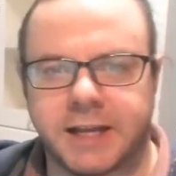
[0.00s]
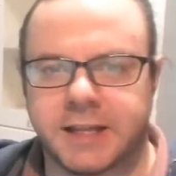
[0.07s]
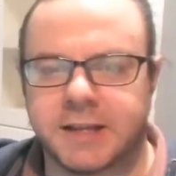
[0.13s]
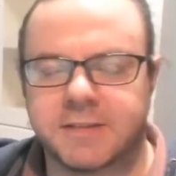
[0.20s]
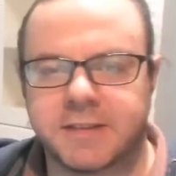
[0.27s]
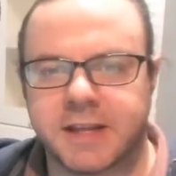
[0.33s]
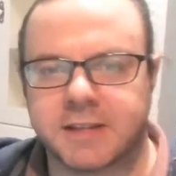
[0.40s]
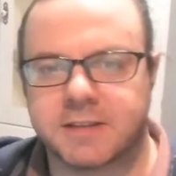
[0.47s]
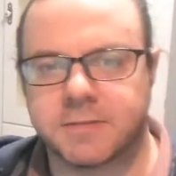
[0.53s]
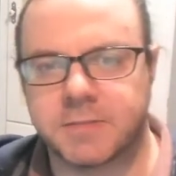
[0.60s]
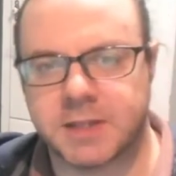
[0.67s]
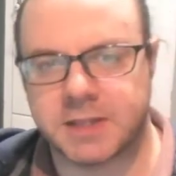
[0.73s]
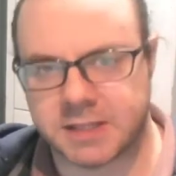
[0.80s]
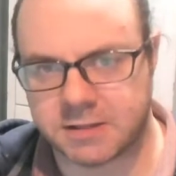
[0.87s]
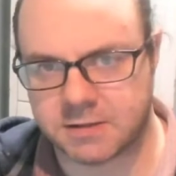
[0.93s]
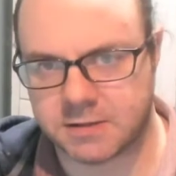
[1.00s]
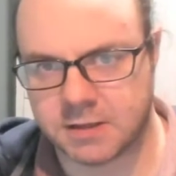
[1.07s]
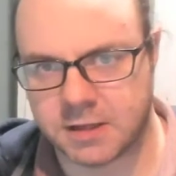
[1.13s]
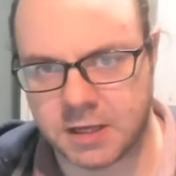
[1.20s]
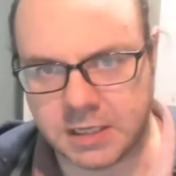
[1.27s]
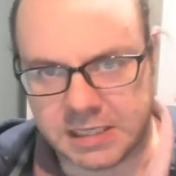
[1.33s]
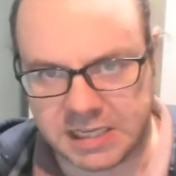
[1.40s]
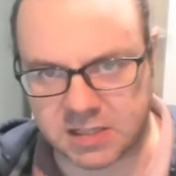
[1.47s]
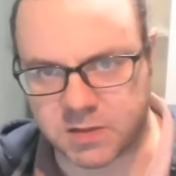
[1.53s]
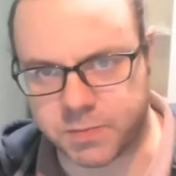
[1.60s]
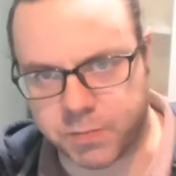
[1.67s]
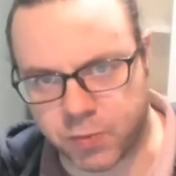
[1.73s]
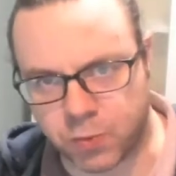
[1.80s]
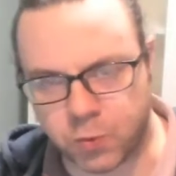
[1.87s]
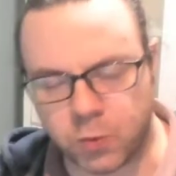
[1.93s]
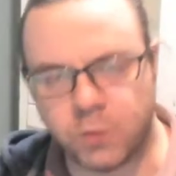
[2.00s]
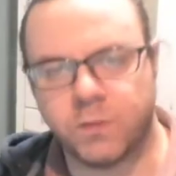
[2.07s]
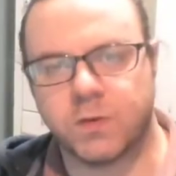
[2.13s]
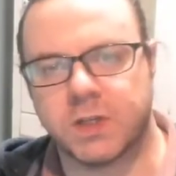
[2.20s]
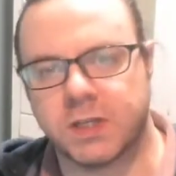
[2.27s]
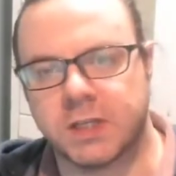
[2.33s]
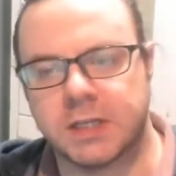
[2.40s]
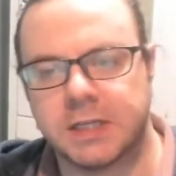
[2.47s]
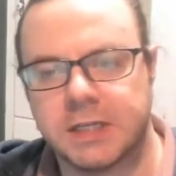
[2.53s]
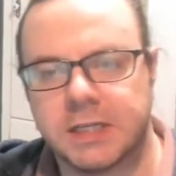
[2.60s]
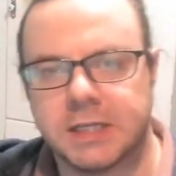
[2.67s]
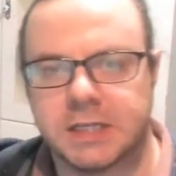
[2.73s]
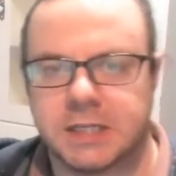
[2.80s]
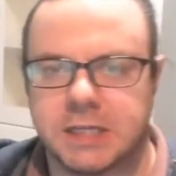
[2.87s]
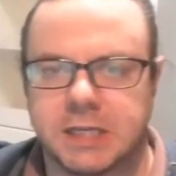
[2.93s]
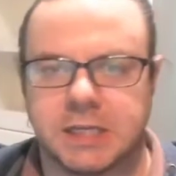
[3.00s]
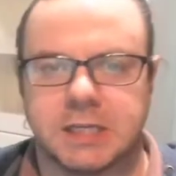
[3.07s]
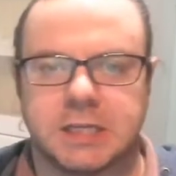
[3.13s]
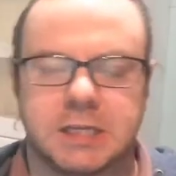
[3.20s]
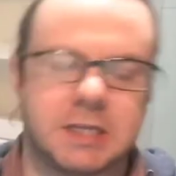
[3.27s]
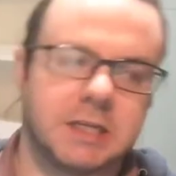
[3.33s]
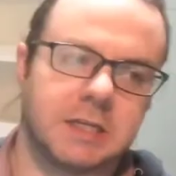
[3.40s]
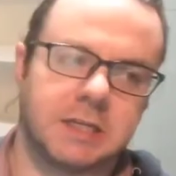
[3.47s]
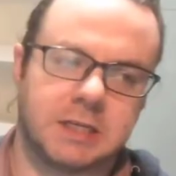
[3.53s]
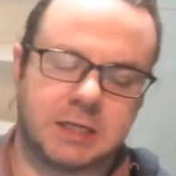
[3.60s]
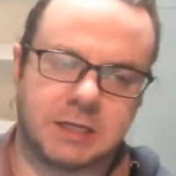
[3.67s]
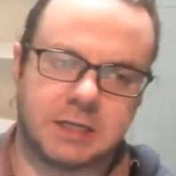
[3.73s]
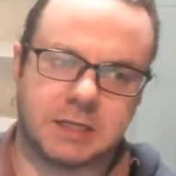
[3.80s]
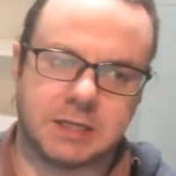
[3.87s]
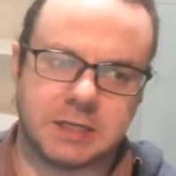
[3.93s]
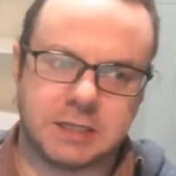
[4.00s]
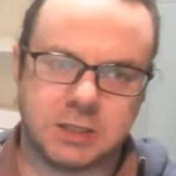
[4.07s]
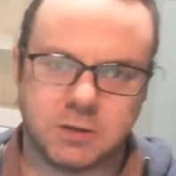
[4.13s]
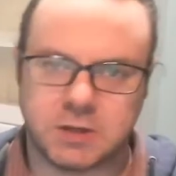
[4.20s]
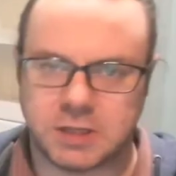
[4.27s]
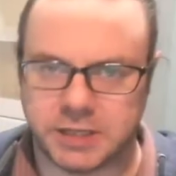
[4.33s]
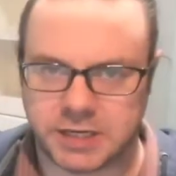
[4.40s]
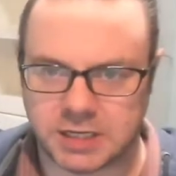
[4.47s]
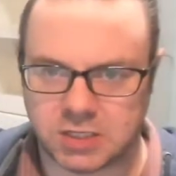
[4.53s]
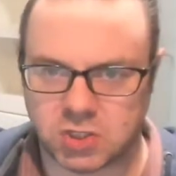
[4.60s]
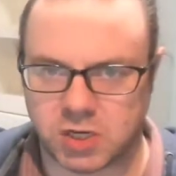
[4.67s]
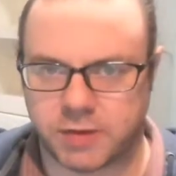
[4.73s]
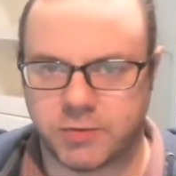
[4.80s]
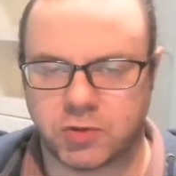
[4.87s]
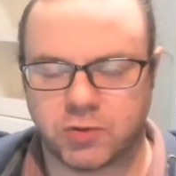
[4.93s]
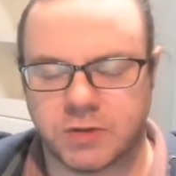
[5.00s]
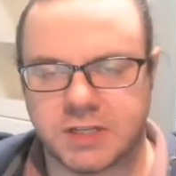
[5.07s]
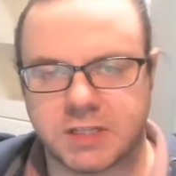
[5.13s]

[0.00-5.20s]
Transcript: That's not something that gets proven in Euclidean geometry.